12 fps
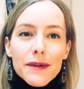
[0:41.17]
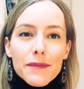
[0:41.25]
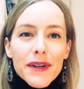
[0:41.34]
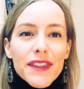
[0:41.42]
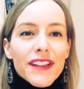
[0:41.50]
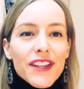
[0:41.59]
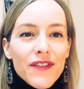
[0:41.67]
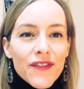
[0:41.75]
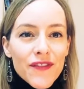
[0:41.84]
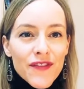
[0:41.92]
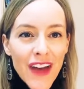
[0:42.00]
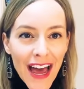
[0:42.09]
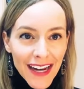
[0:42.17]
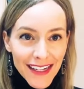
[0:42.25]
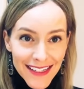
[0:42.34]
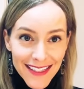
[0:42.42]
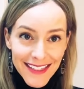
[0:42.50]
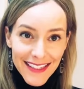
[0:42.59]
but the
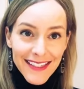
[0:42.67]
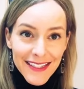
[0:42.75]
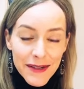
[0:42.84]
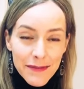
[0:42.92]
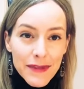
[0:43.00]
lymphatic system